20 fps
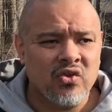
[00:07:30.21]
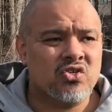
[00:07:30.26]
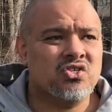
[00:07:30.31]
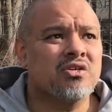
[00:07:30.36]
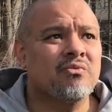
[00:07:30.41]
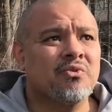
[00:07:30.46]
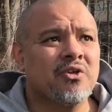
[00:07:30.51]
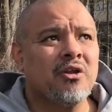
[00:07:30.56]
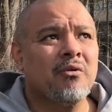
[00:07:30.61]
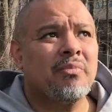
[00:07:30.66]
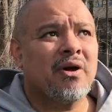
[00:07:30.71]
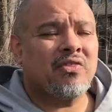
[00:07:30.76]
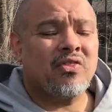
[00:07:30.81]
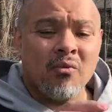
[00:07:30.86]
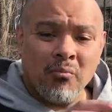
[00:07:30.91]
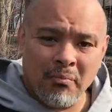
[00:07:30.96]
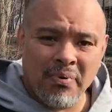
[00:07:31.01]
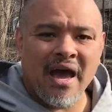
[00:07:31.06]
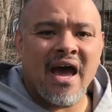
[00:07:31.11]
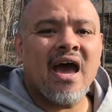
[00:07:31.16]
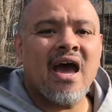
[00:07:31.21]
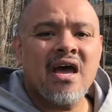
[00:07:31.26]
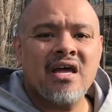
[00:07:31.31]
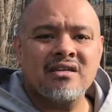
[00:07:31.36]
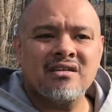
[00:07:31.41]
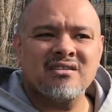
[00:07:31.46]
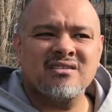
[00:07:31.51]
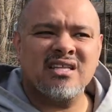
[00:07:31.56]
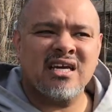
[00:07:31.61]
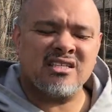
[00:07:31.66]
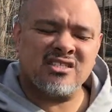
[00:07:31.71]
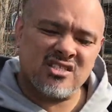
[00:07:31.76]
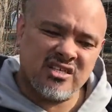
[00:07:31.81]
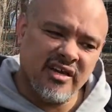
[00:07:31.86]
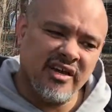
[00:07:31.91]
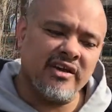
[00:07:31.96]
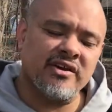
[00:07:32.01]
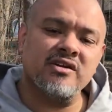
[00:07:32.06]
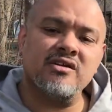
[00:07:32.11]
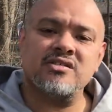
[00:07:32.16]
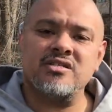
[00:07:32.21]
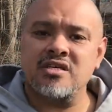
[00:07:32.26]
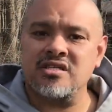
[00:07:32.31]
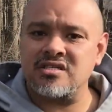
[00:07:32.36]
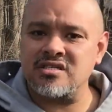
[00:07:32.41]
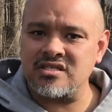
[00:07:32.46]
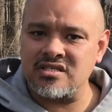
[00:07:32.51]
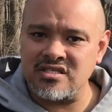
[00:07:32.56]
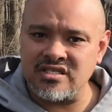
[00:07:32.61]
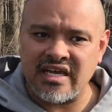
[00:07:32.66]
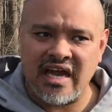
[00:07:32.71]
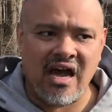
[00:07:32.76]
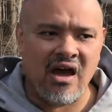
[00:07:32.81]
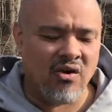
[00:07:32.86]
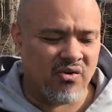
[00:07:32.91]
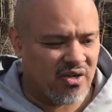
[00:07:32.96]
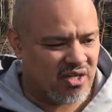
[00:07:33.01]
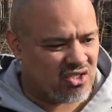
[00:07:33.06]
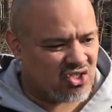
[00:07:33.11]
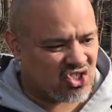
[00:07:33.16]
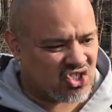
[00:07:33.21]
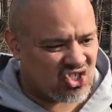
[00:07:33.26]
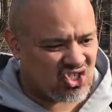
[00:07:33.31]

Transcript: and there's something about the bad that tears us down.